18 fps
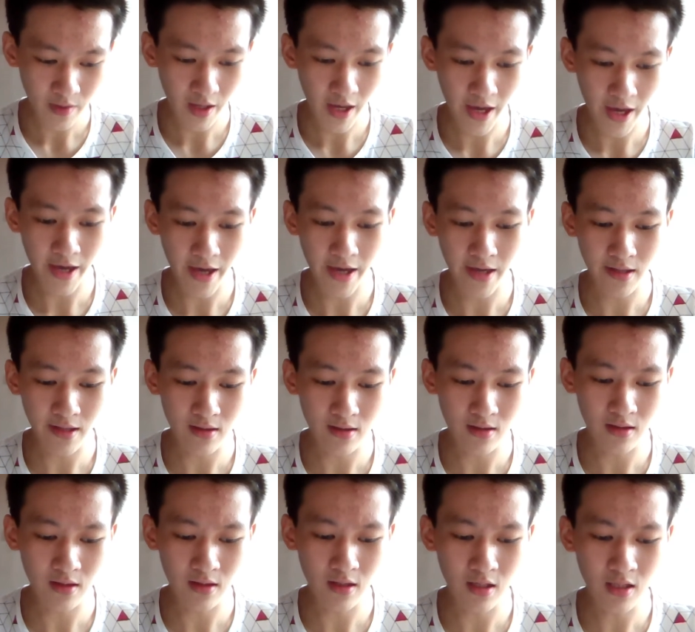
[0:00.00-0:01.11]
And
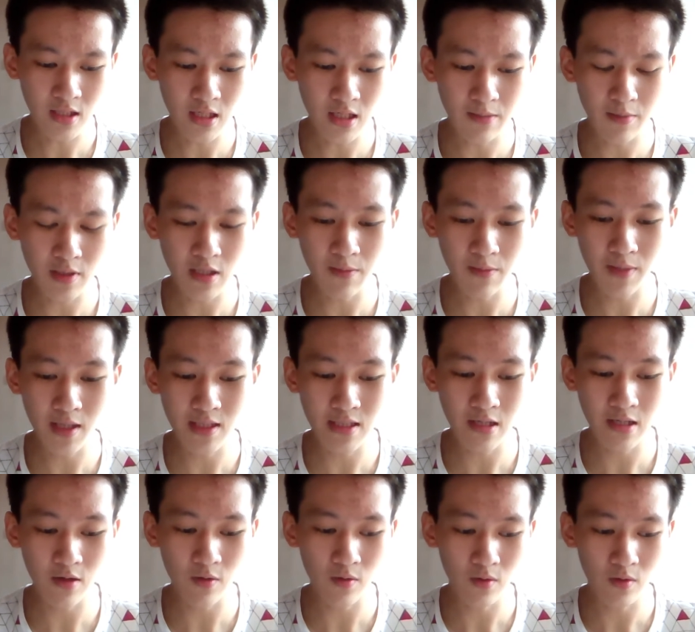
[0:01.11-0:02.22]
these animal cell, plant cell